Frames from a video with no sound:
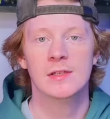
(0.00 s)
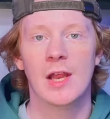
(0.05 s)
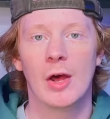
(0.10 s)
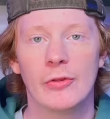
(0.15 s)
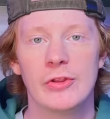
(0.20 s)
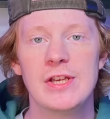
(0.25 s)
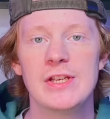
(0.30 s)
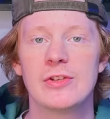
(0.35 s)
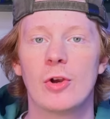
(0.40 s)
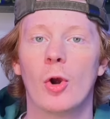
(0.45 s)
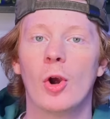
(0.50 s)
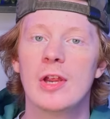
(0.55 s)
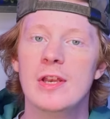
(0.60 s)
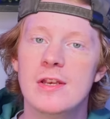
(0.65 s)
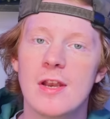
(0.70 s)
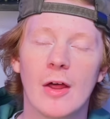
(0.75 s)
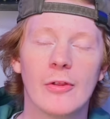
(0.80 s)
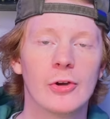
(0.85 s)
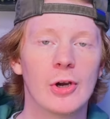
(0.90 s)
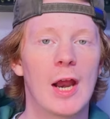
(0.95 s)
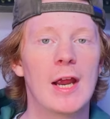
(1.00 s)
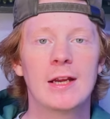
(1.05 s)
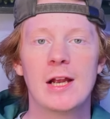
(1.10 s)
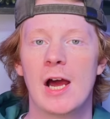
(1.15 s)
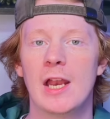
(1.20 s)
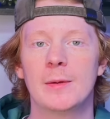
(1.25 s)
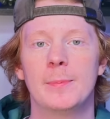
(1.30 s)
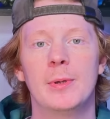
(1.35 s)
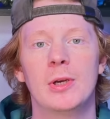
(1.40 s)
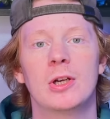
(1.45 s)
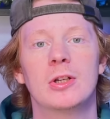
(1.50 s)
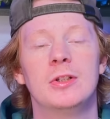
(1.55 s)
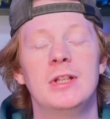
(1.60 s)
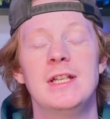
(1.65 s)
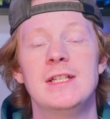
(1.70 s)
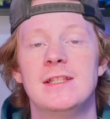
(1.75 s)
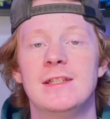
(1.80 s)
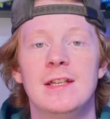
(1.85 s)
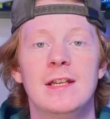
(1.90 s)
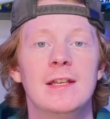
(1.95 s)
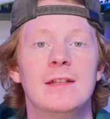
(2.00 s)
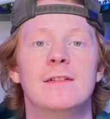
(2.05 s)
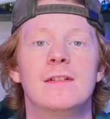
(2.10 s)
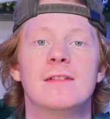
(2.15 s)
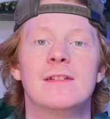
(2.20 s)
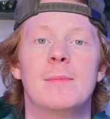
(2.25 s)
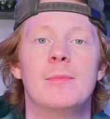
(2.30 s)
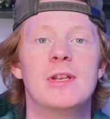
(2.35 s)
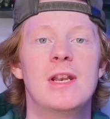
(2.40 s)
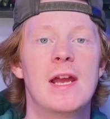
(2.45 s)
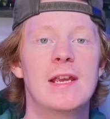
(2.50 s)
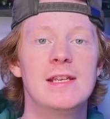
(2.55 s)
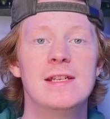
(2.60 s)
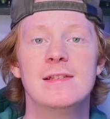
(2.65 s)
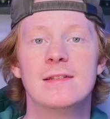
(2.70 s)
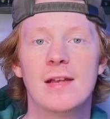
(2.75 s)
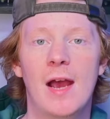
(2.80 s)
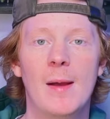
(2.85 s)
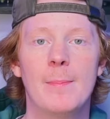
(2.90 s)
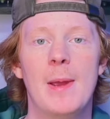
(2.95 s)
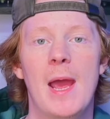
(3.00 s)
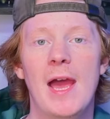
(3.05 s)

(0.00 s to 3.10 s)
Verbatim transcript: Now these are another iconic pair of cleats seated to some of Nike's top